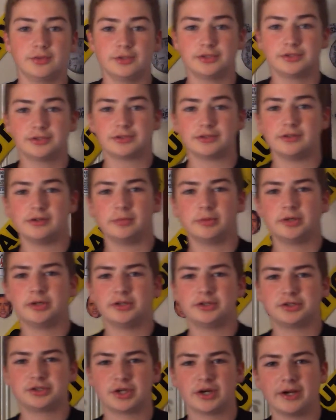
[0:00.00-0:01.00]
so I took the liberty
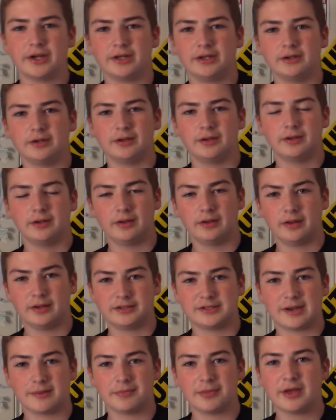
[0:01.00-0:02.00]
to try and
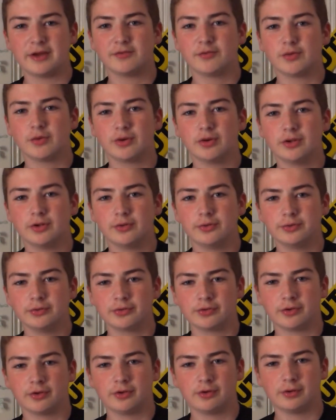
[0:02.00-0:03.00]
attempt that for you,
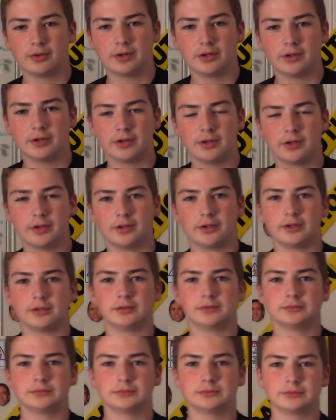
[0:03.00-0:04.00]
so uh,
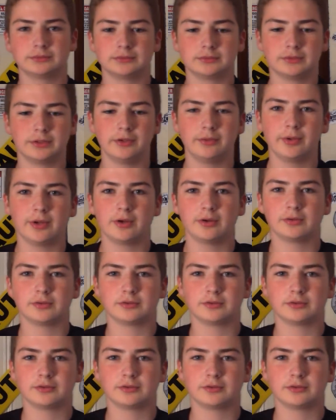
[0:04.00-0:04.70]
here we go.